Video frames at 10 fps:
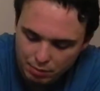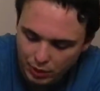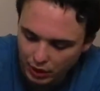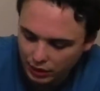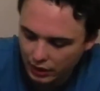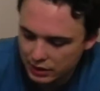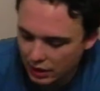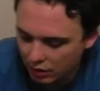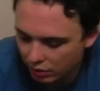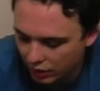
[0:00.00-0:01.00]
But let's
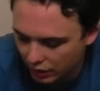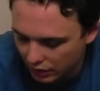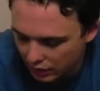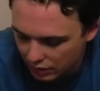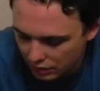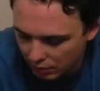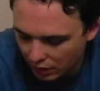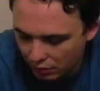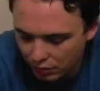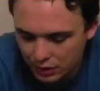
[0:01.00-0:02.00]
take a look at these to
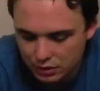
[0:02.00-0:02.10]
begin with.